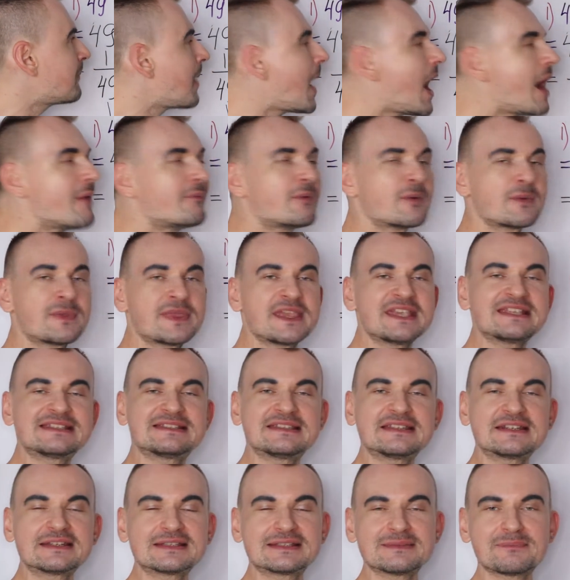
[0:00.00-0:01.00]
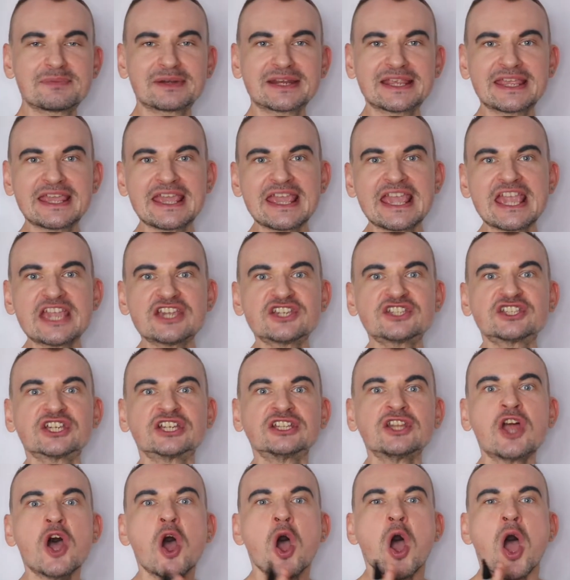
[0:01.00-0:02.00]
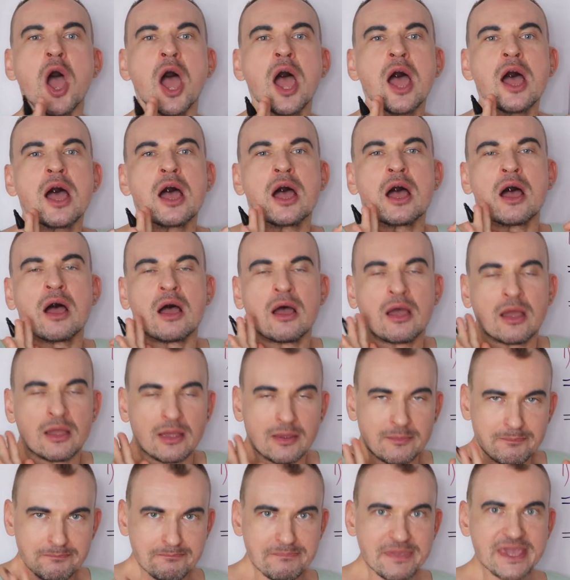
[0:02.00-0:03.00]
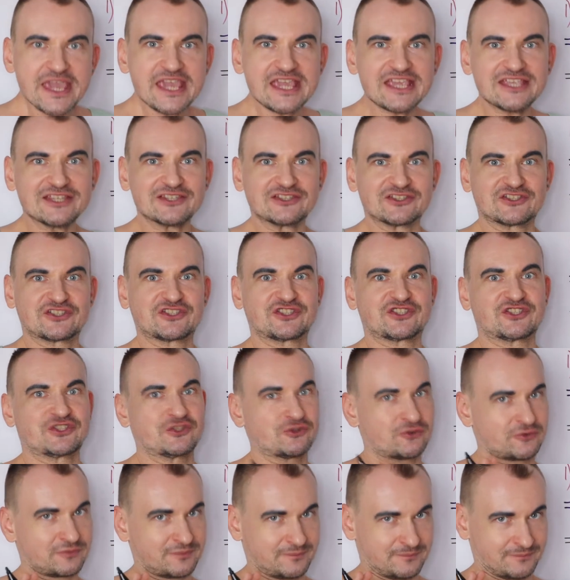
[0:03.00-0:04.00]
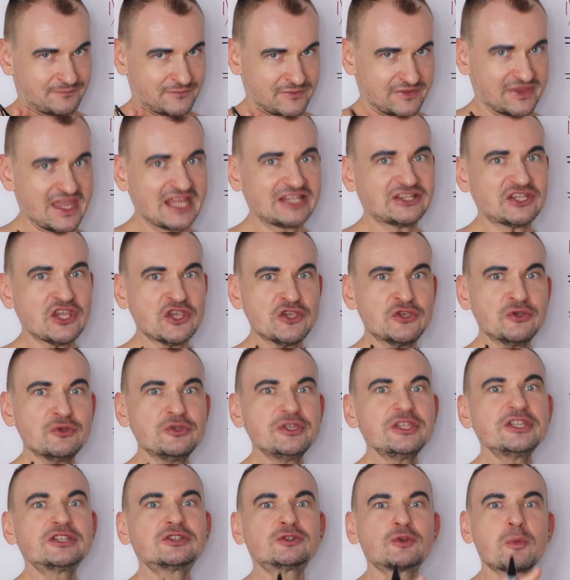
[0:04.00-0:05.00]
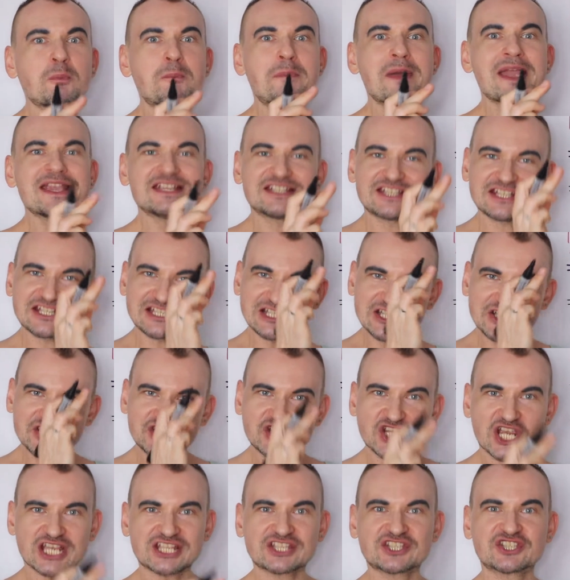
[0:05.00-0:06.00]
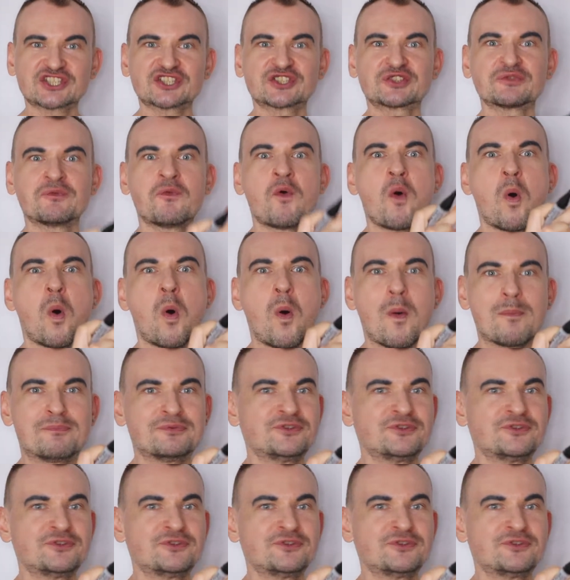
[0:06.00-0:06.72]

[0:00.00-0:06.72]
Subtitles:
power, this reciprocation means that you need to basically just swap,